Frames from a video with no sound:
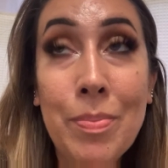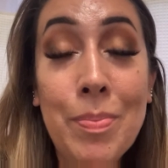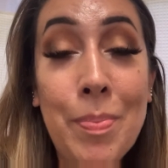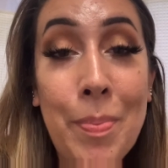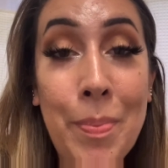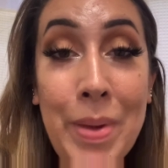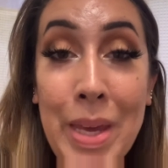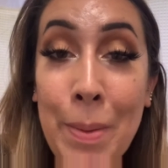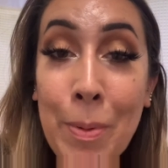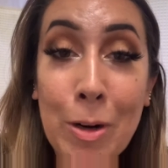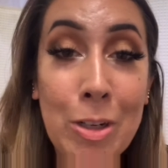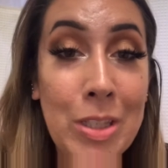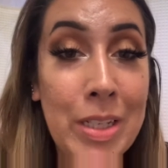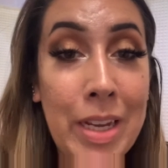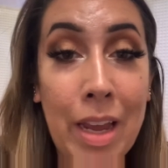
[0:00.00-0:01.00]
me
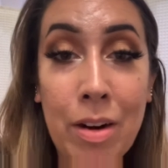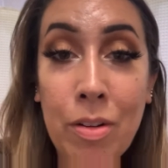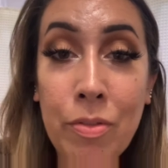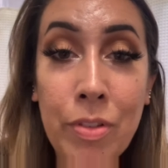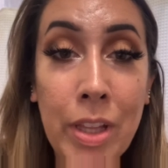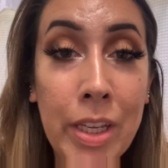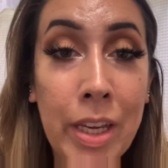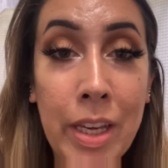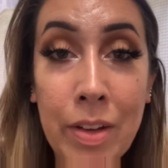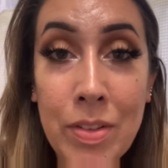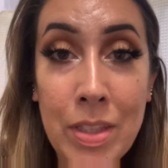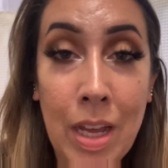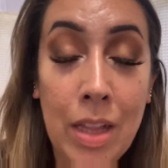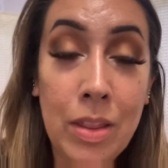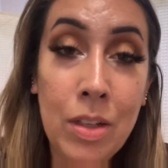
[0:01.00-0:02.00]
personally, I don't feel like it gives
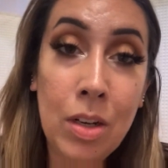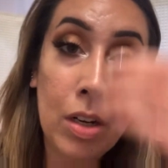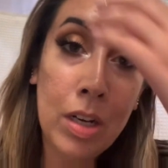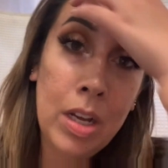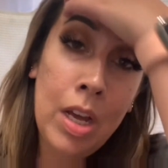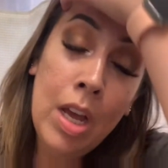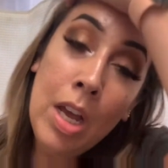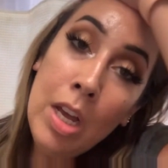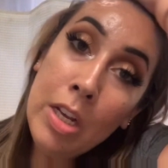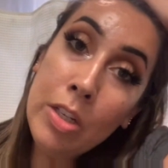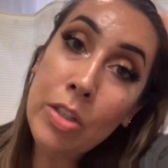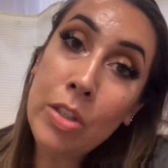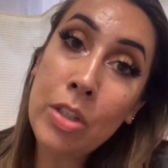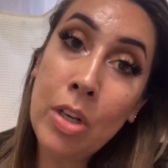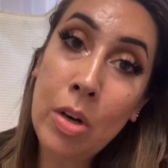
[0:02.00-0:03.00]
that look.
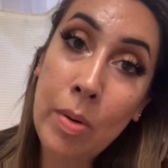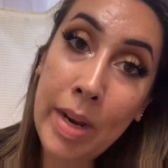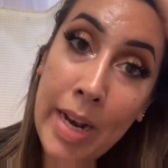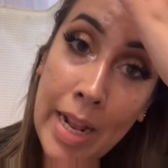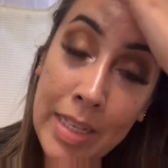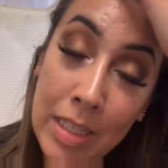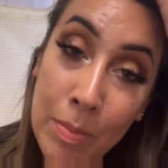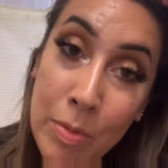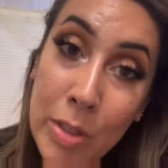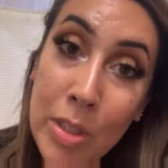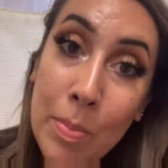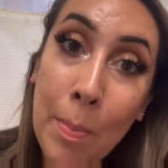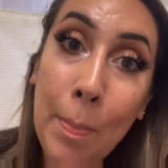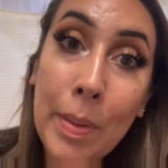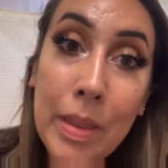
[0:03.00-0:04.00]
So it ends up
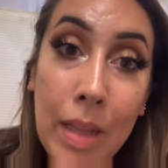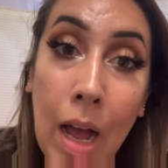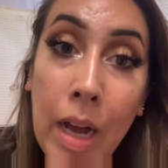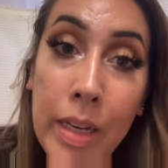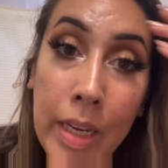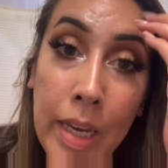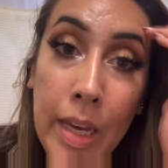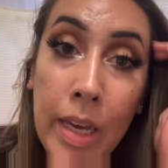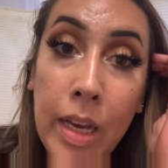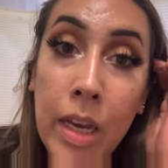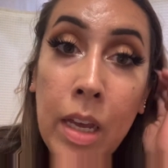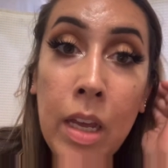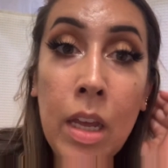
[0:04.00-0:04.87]
just blocking